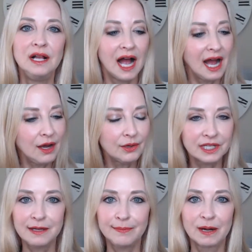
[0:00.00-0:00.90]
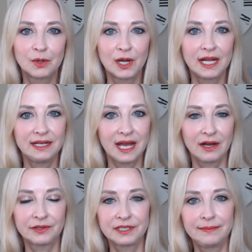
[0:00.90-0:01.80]
How to keep our brain
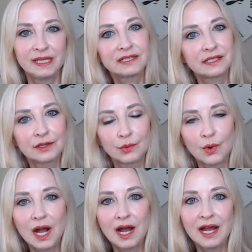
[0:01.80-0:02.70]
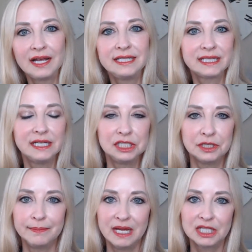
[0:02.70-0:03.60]
healthy because of the rise in
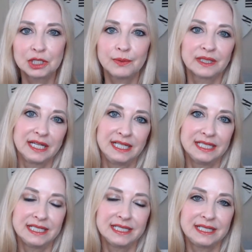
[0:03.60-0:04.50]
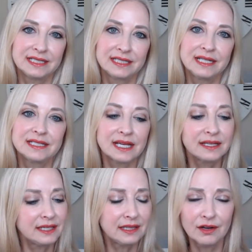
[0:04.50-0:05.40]
dementia-related diseases. I
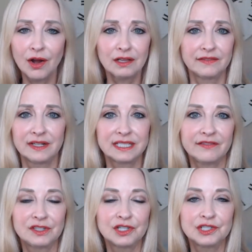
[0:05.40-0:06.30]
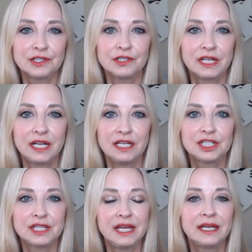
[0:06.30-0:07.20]
think that all of us after a certain age
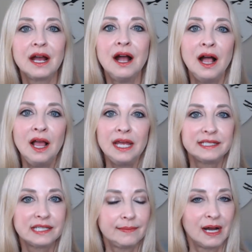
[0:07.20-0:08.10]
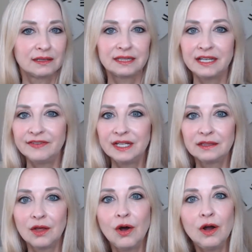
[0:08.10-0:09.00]
think, is it about living
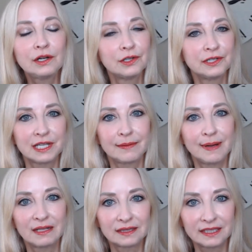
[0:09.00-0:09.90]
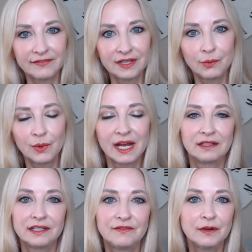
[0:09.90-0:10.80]
long or is it about living well?
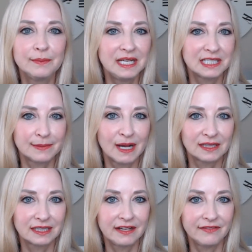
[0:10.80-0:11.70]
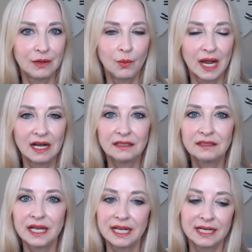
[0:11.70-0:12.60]
And for me, it's about living
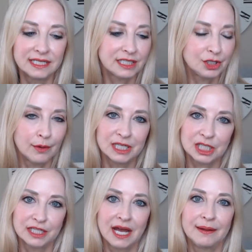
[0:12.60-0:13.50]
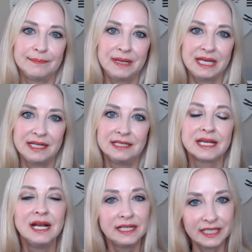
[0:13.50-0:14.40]
well. And so much of that means
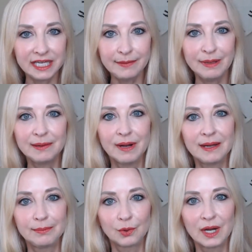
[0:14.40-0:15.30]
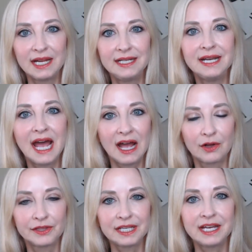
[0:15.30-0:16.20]
keeping my brain
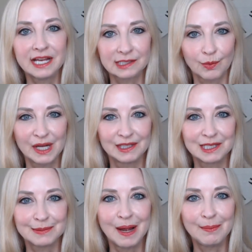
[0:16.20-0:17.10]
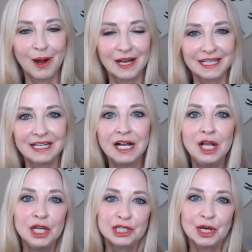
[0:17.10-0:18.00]
healthy as well as my body.
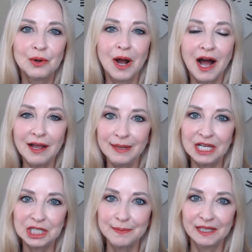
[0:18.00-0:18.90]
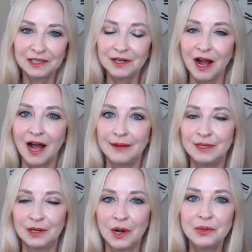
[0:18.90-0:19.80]
So I'm Angie Miller. I'm
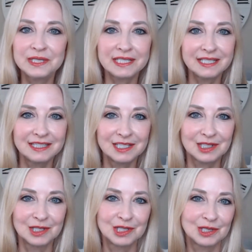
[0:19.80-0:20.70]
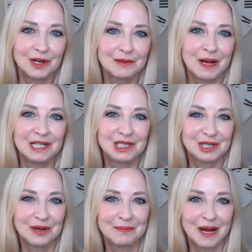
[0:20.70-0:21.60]
your host, and this is Strong Mind,
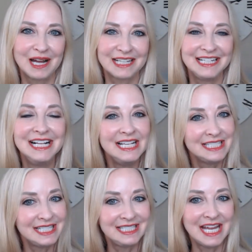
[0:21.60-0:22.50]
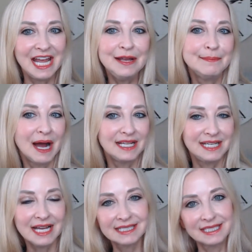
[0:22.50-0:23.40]
Strong Body. Today, my
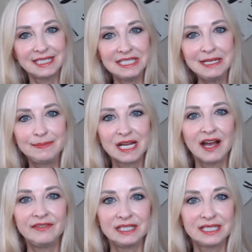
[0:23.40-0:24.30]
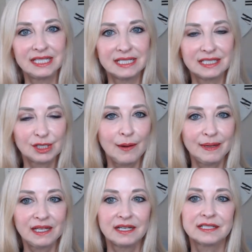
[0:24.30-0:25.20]
guest to deep dive into this
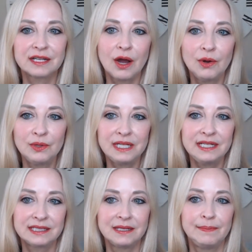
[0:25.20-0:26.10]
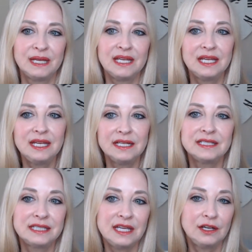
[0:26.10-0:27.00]
topic is Cody Sipe. He
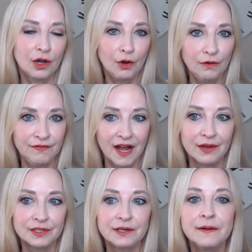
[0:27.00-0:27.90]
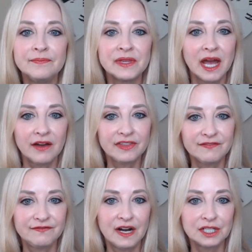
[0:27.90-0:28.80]
is the co-founder of
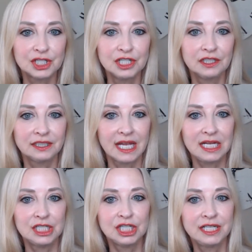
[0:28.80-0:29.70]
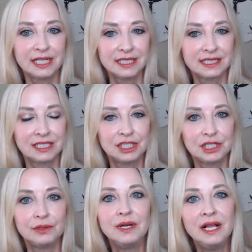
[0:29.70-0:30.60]
the Functional Aging
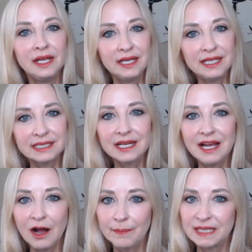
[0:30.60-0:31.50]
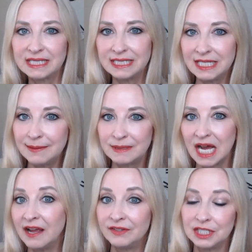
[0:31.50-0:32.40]
Institute. He's going to help us deep
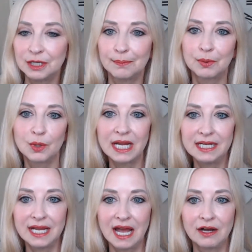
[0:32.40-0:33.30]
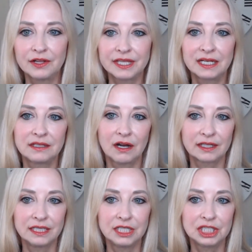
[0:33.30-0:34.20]
dive into brain health and
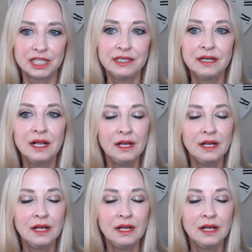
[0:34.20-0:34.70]
cognition.